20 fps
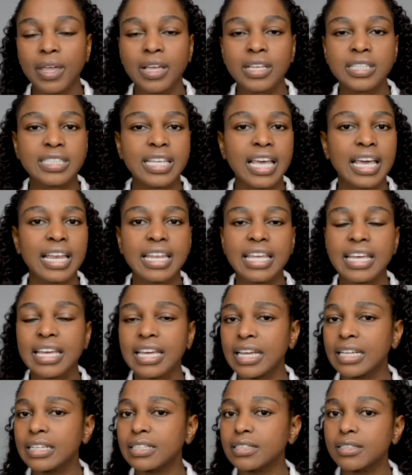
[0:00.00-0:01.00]

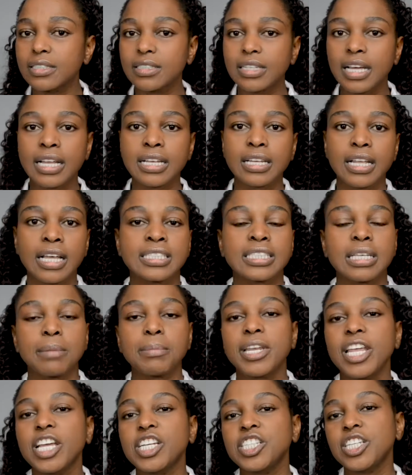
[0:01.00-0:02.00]
scanning and
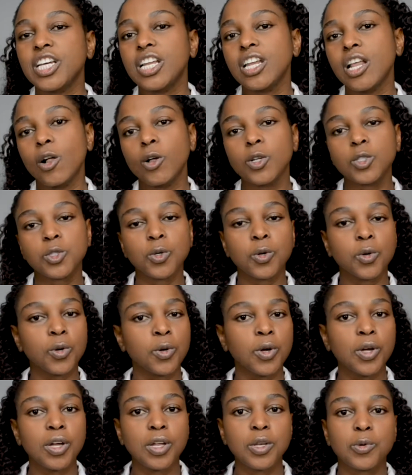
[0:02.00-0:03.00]
examination, and
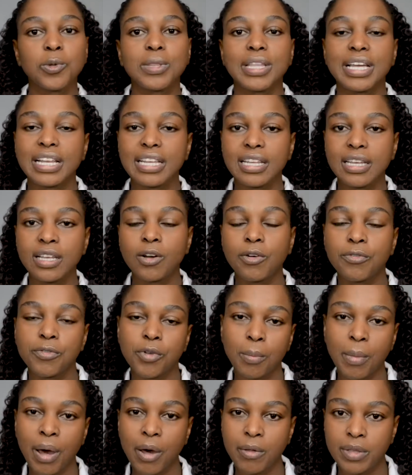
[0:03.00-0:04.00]
also do the cleaning of
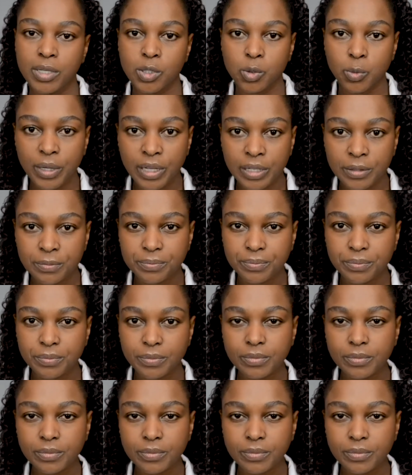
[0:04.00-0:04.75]
your mouth as well.